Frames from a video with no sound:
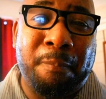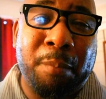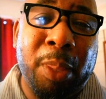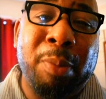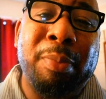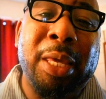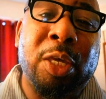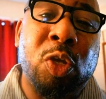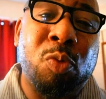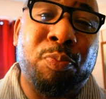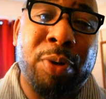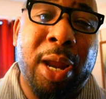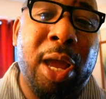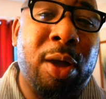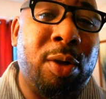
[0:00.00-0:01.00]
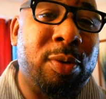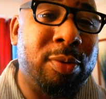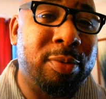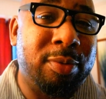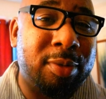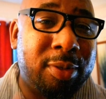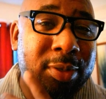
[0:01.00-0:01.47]
and make you proud
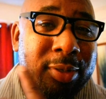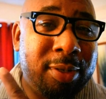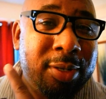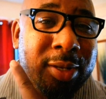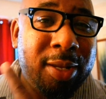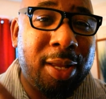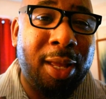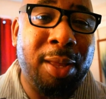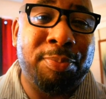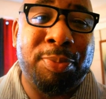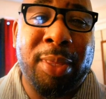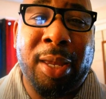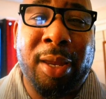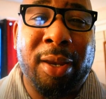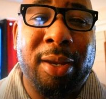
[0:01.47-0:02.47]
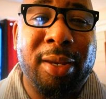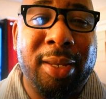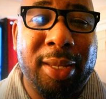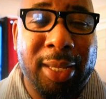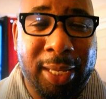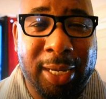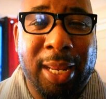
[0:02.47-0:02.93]
up there
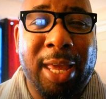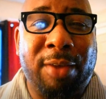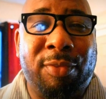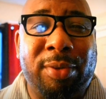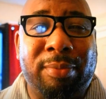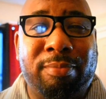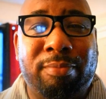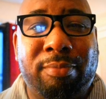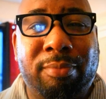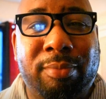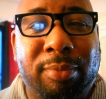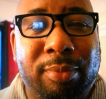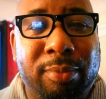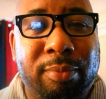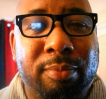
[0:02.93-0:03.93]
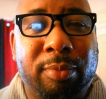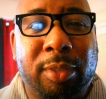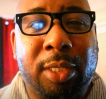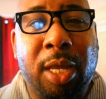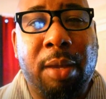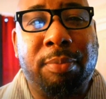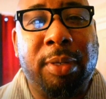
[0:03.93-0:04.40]
in heaven.
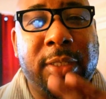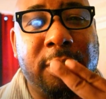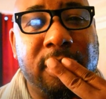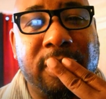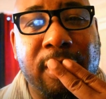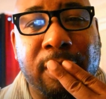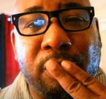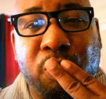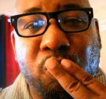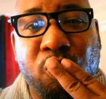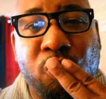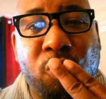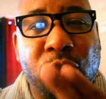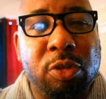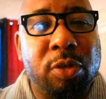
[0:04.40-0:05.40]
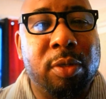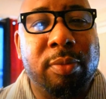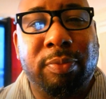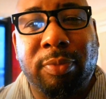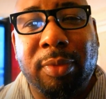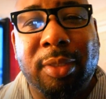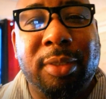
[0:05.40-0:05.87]
God bless you,
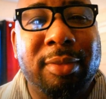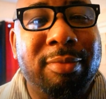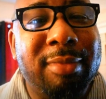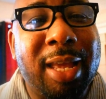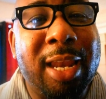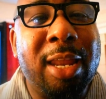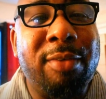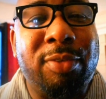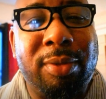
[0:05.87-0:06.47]
friend. I love